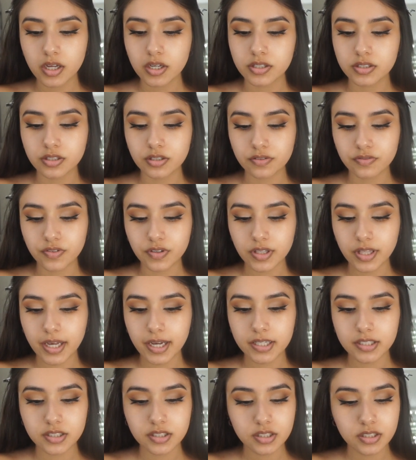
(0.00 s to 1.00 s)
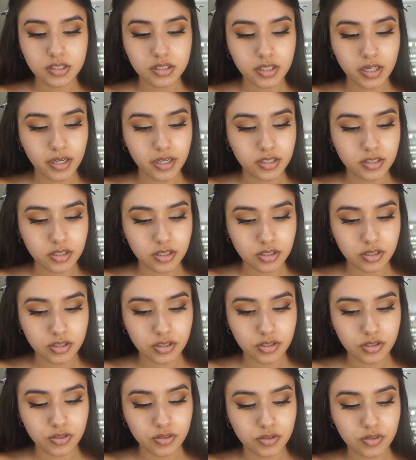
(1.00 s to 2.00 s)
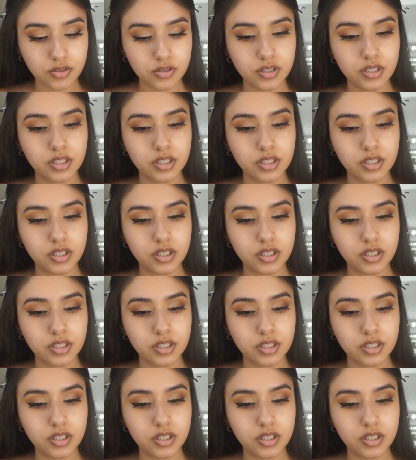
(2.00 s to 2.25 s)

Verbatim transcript: So for lashes, I just use